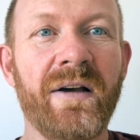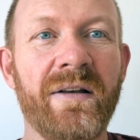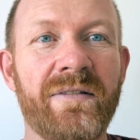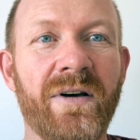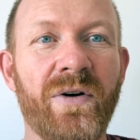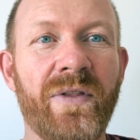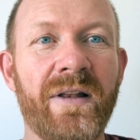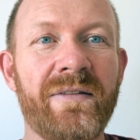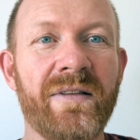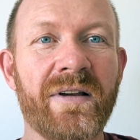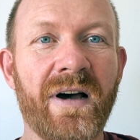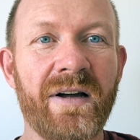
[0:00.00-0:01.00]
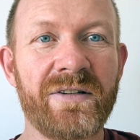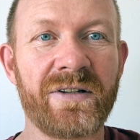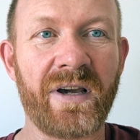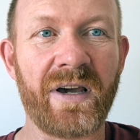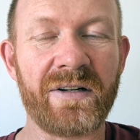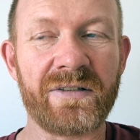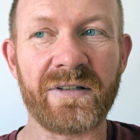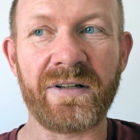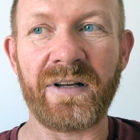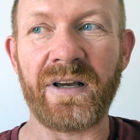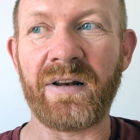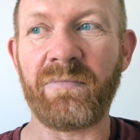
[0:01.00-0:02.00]
So that's the conjugation
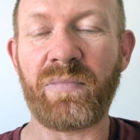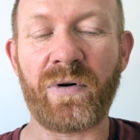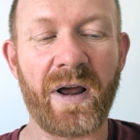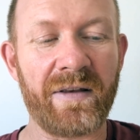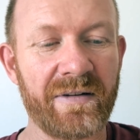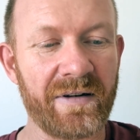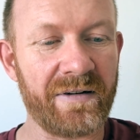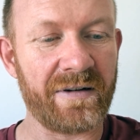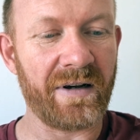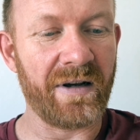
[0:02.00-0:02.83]
in present.